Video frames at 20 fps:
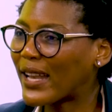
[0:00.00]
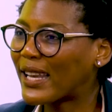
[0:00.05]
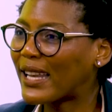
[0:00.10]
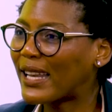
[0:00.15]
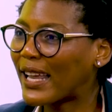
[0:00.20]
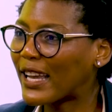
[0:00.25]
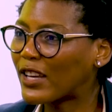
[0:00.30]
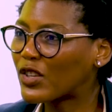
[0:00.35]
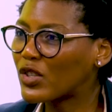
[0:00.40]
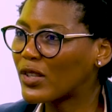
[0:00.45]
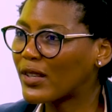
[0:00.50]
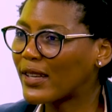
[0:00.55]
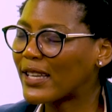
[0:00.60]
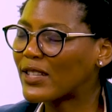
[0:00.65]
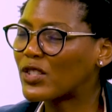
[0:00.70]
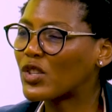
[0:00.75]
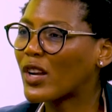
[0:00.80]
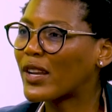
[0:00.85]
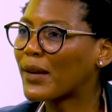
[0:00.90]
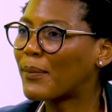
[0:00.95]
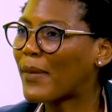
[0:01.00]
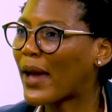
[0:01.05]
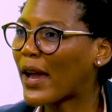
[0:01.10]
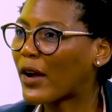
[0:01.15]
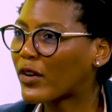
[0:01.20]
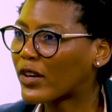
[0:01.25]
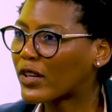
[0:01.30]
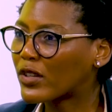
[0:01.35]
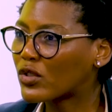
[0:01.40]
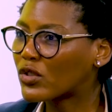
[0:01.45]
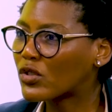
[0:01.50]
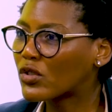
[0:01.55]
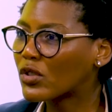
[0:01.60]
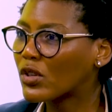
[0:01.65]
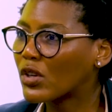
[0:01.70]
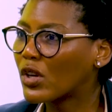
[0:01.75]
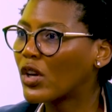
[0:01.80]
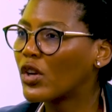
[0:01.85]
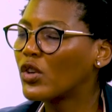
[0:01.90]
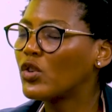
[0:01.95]
An election is not a marriage.
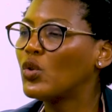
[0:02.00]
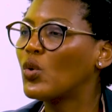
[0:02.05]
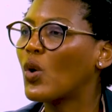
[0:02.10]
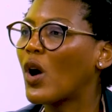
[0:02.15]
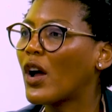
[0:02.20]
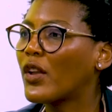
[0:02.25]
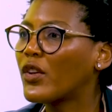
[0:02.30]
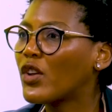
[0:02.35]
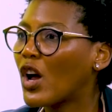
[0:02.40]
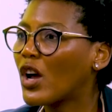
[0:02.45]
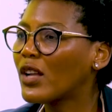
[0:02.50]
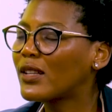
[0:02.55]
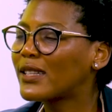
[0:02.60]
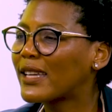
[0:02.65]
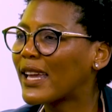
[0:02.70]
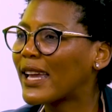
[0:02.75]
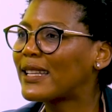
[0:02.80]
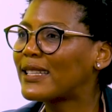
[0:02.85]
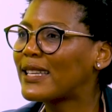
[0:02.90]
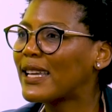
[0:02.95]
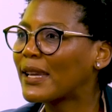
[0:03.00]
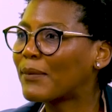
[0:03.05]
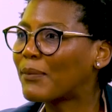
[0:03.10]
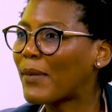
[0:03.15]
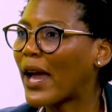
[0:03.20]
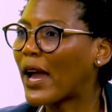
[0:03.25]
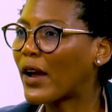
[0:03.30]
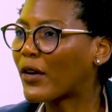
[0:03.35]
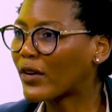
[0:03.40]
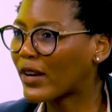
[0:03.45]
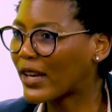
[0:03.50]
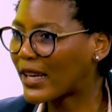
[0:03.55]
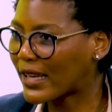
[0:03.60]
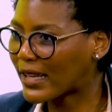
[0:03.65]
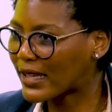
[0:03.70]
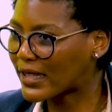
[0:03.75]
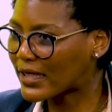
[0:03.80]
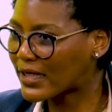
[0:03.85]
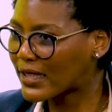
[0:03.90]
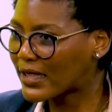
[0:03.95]
You are not getting
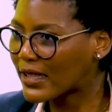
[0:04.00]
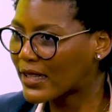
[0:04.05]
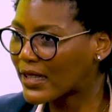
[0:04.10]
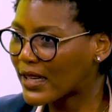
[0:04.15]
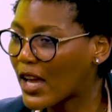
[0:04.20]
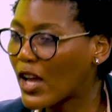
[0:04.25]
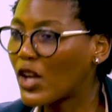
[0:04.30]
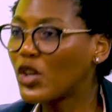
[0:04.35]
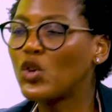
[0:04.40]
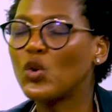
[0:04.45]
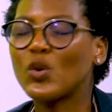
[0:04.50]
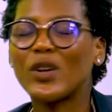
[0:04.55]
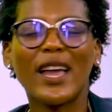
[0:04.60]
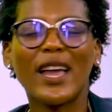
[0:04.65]
married. You